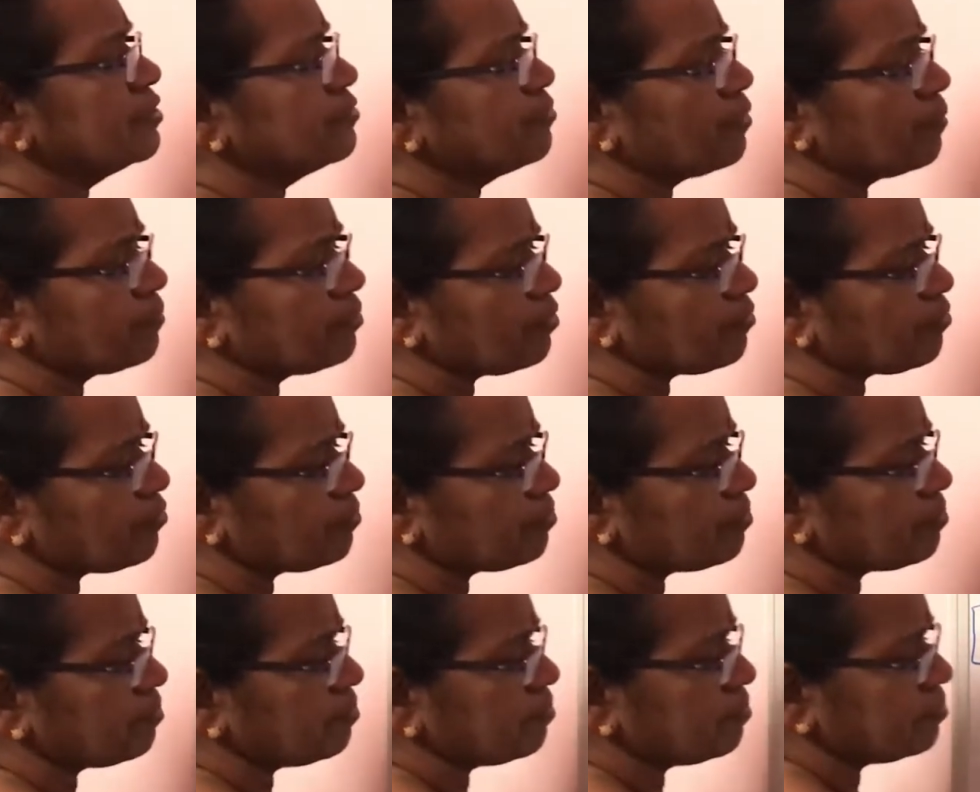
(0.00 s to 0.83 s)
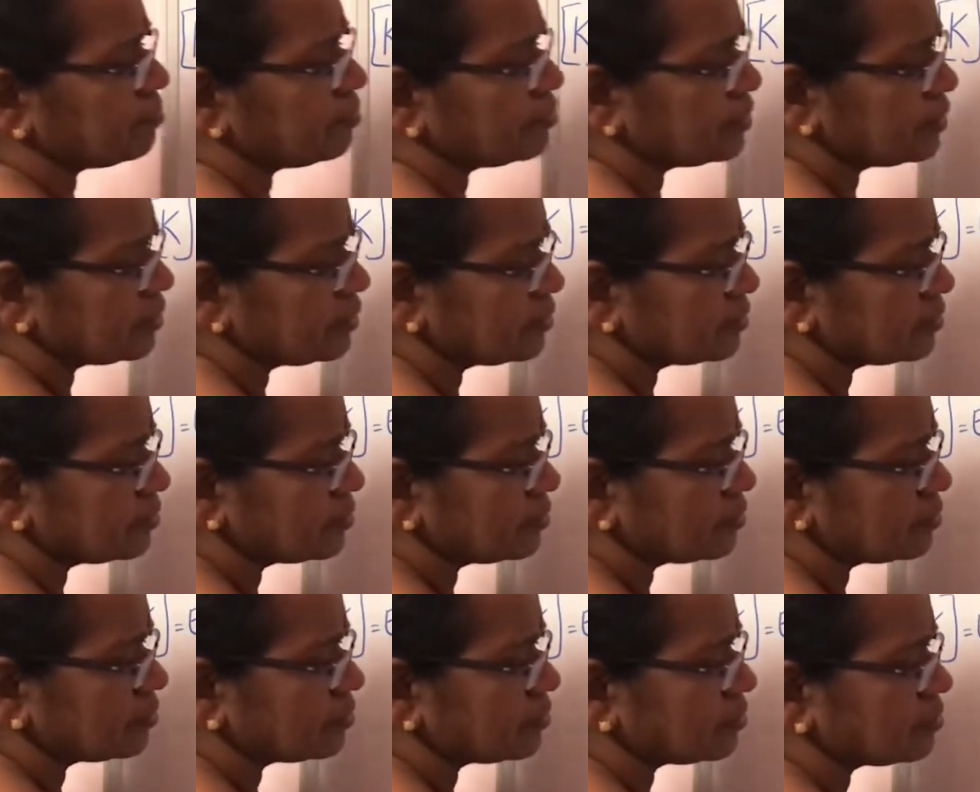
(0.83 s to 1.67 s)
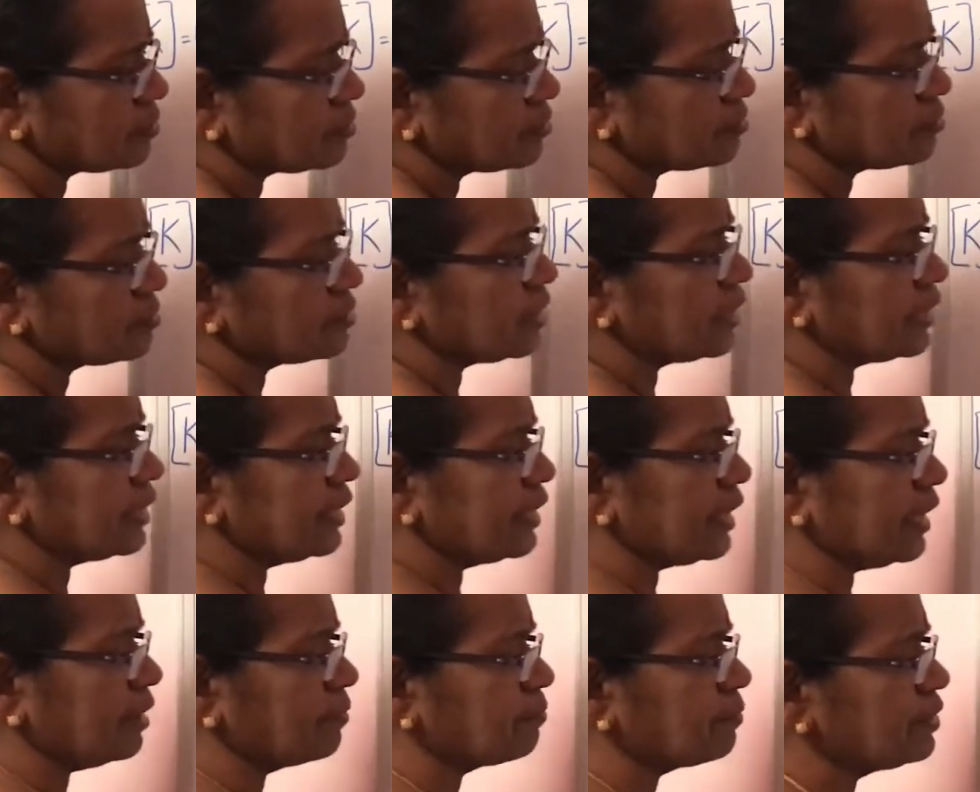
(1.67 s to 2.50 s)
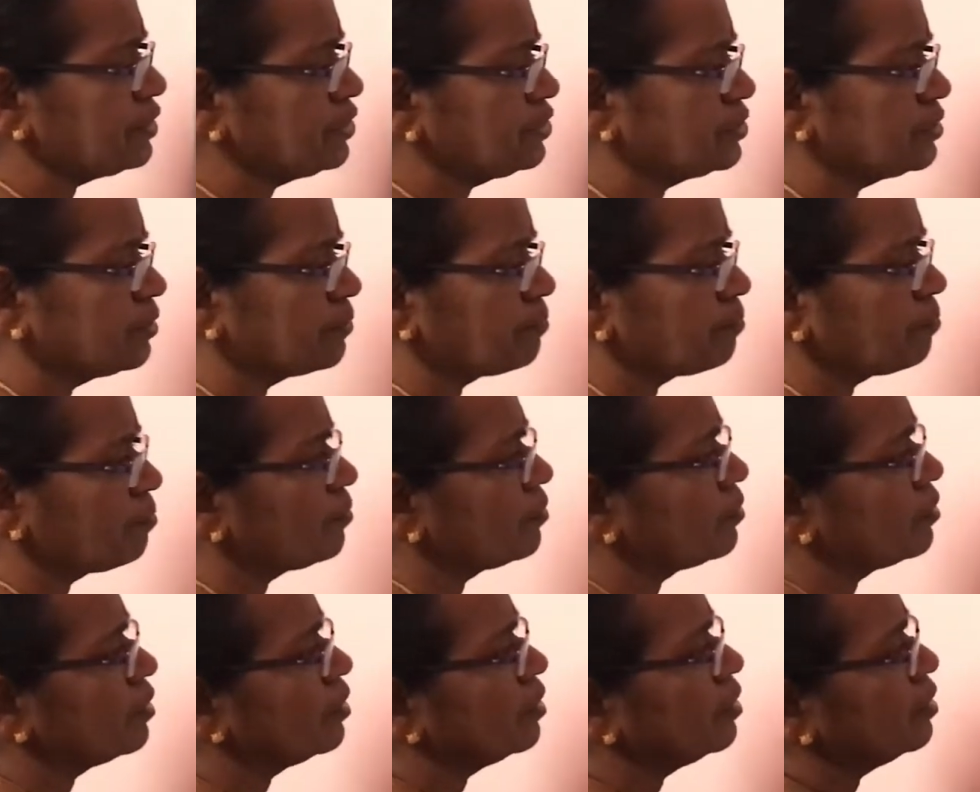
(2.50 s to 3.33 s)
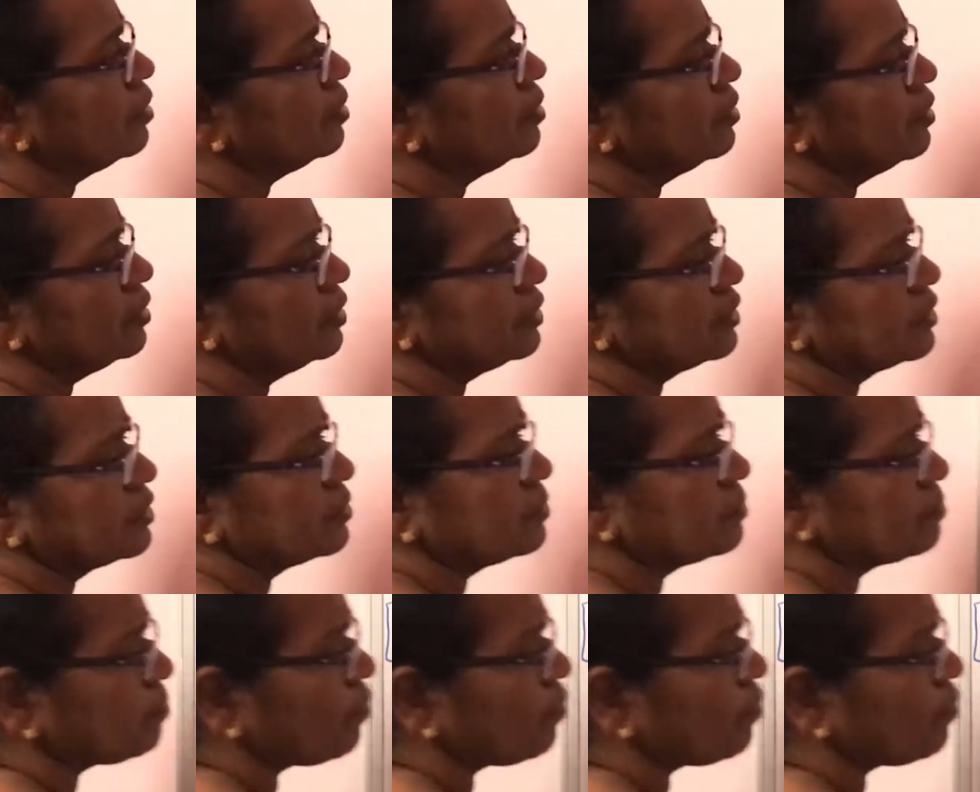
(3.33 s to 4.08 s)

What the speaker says: is from the CD element. It is